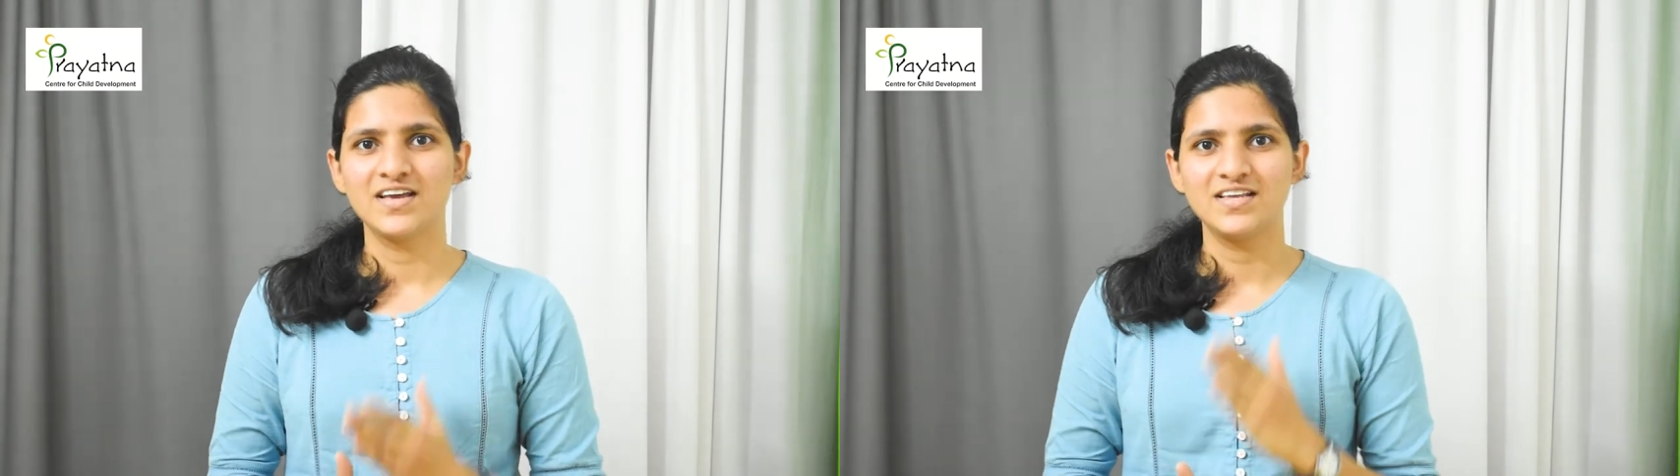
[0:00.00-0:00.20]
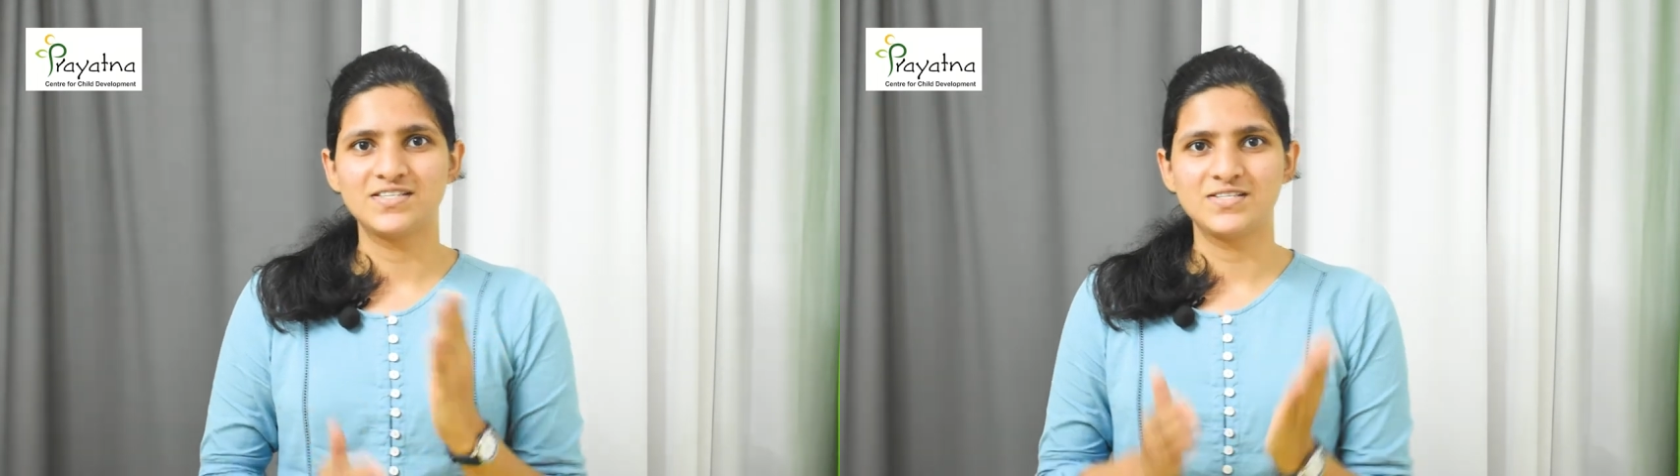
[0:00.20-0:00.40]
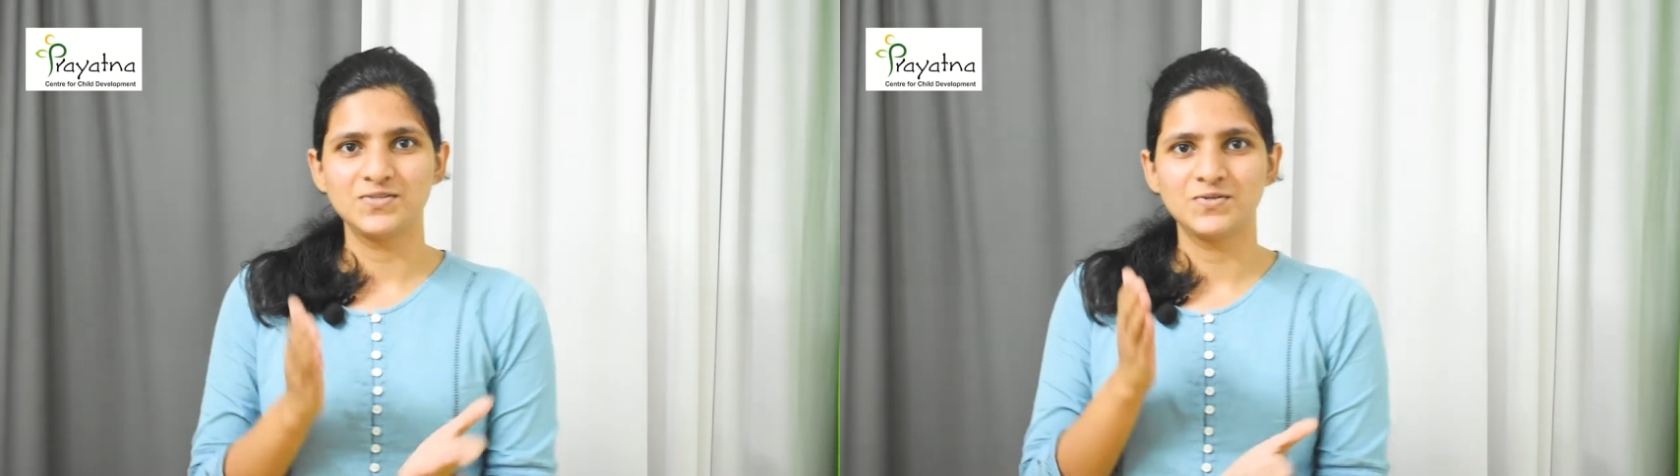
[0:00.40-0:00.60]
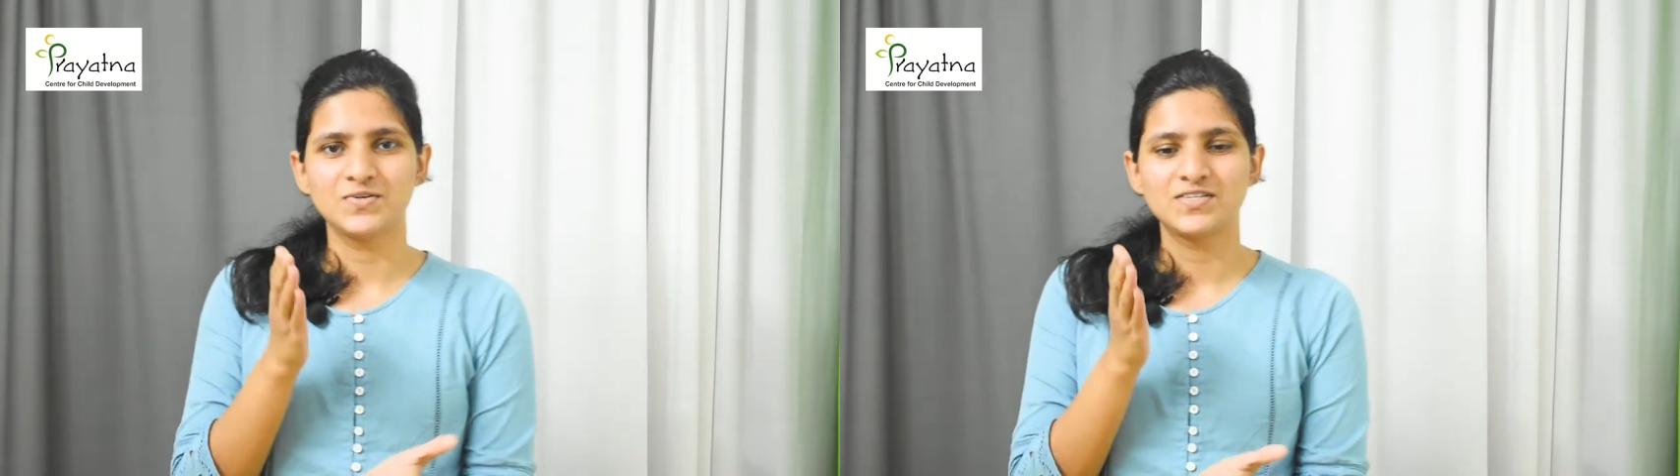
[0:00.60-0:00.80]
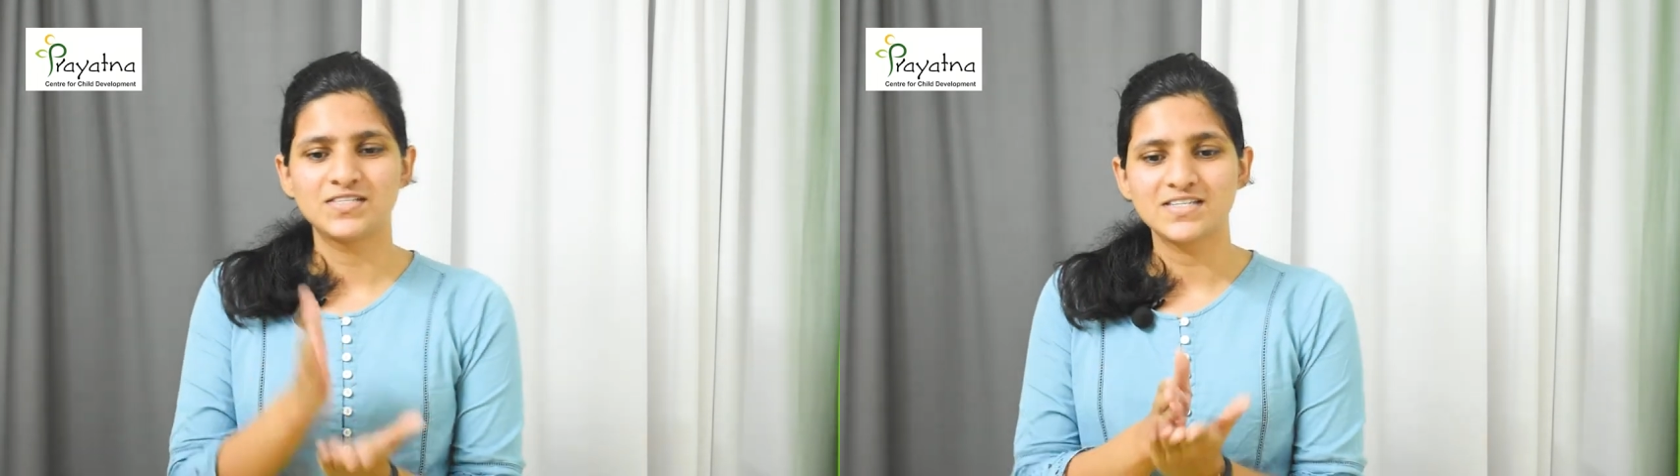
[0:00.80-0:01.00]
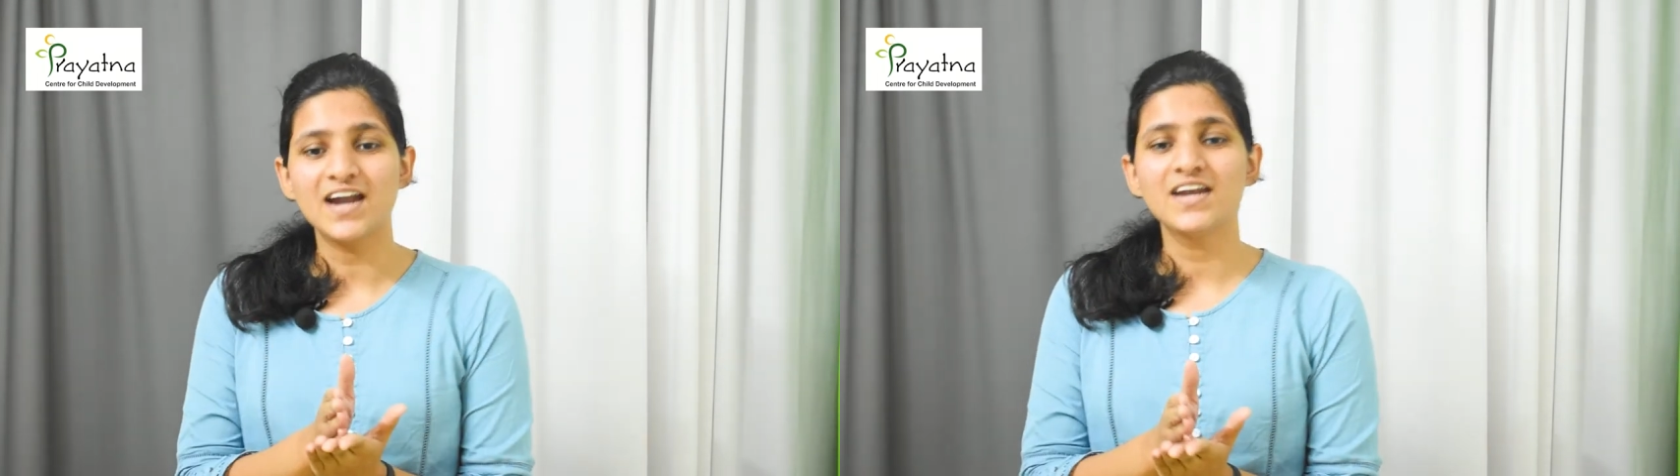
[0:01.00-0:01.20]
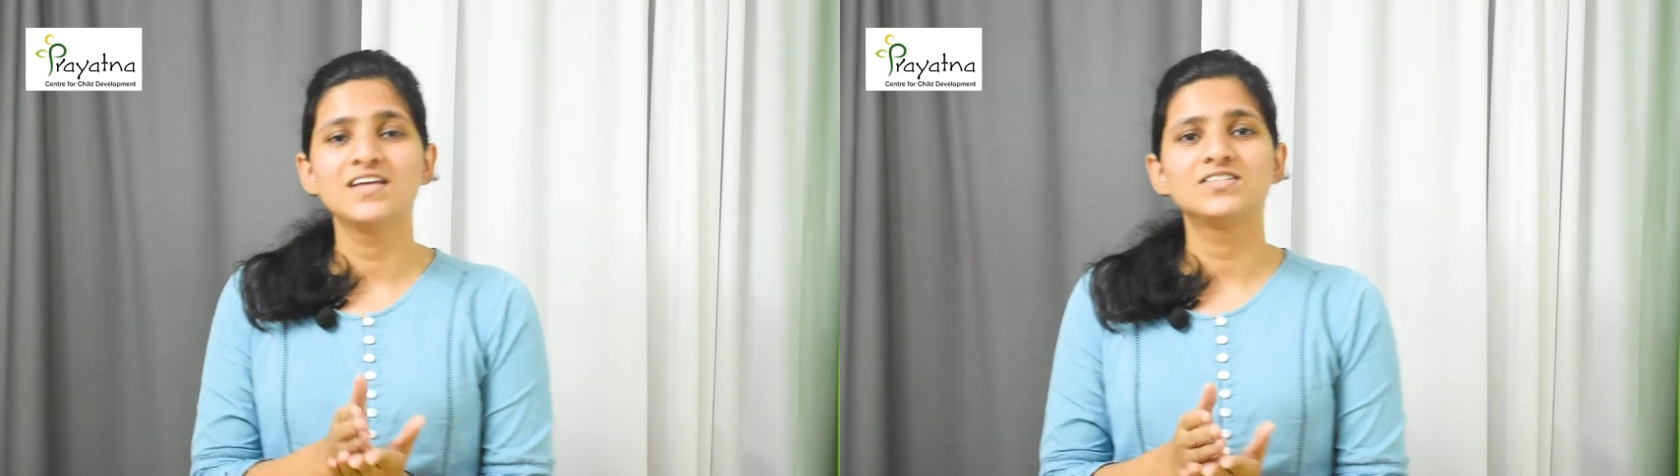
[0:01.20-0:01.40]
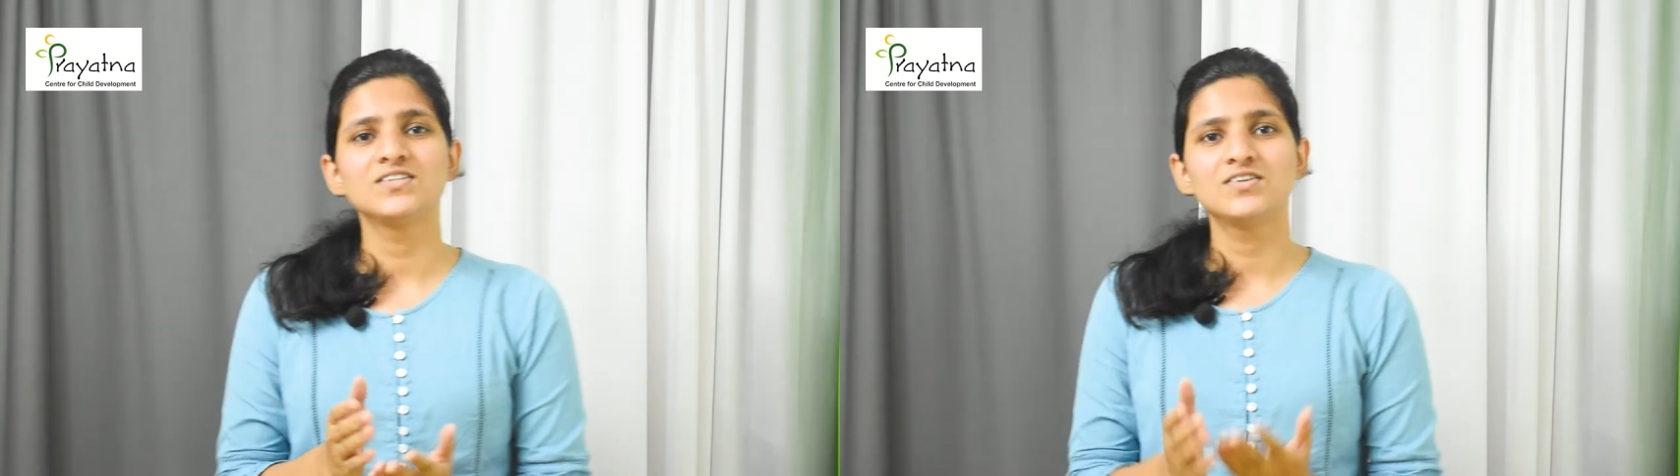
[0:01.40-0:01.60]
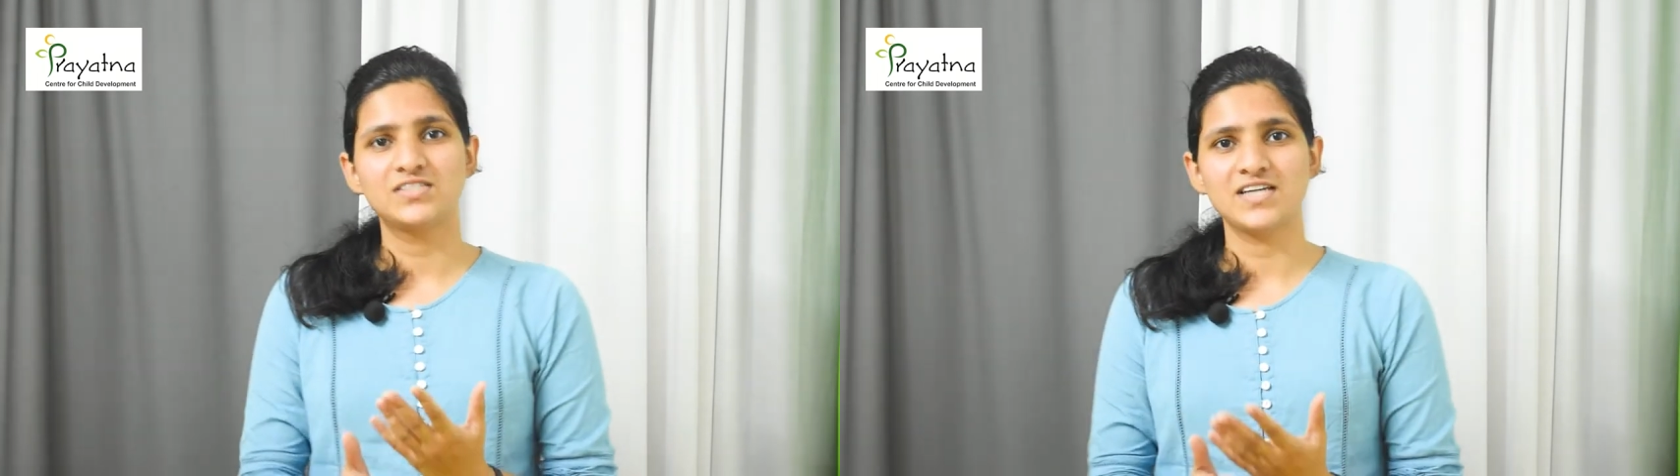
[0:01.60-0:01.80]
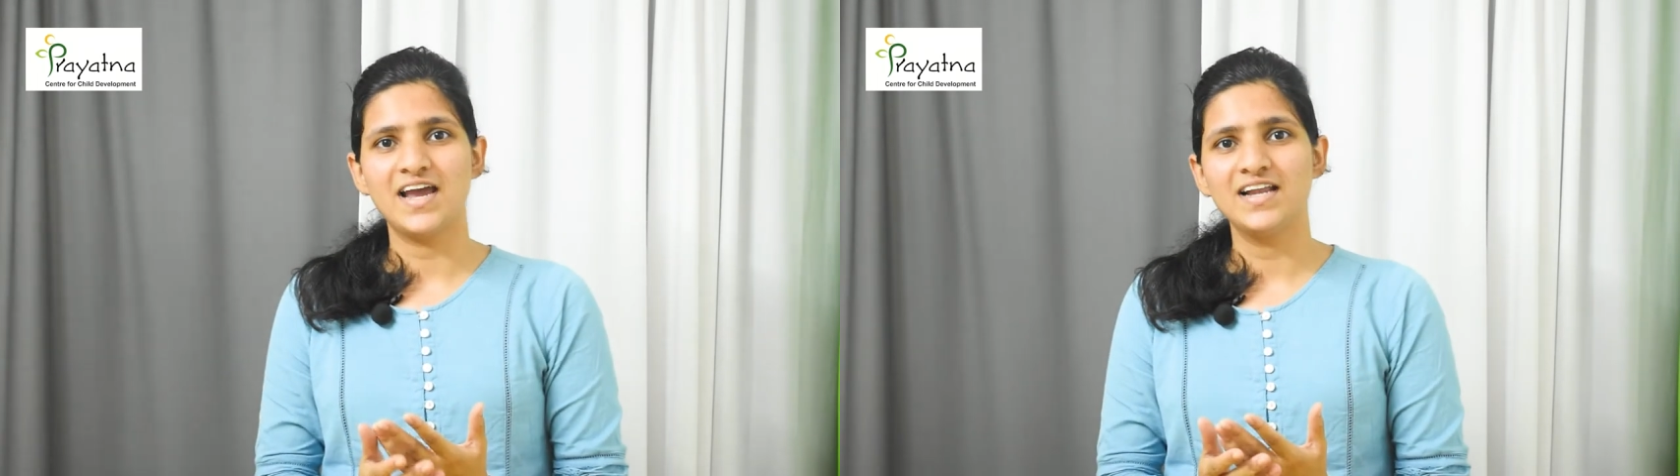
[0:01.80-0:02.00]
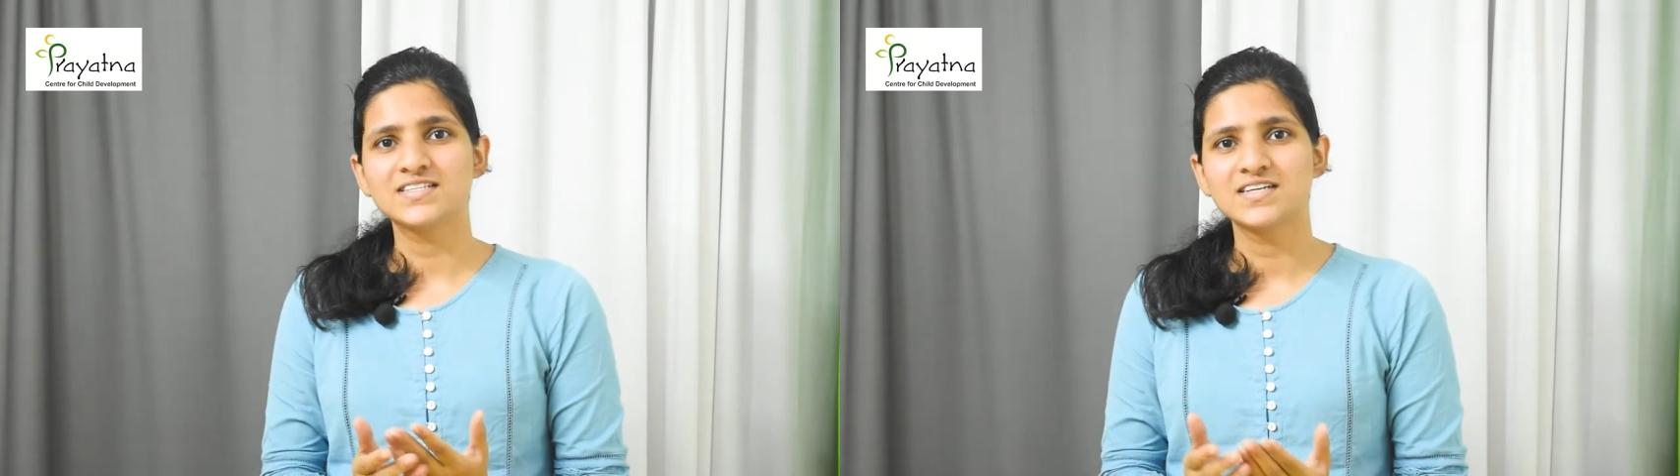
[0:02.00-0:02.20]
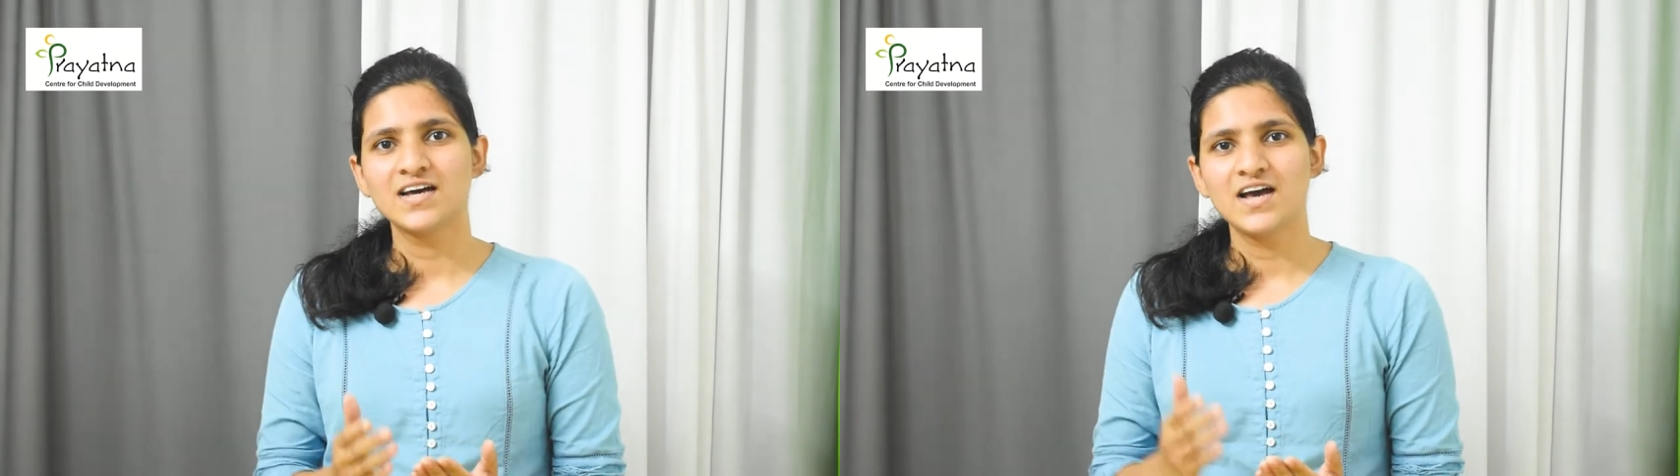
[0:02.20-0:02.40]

is to start teaching your child